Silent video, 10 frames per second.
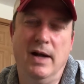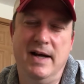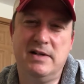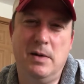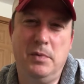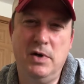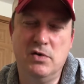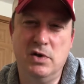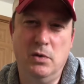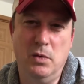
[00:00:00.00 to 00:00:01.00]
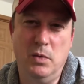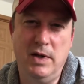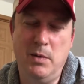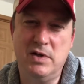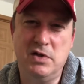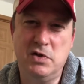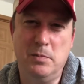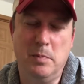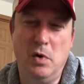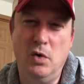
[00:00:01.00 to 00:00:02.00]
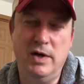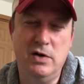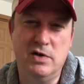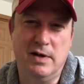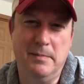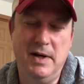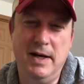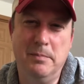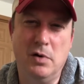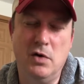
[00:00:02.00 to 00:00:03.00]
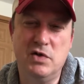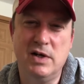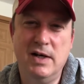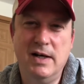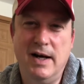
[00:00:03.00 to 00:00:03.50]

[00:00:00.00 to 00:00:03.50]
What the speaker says: The last couple years, when they went to the Super Bowl, they used a committee approach.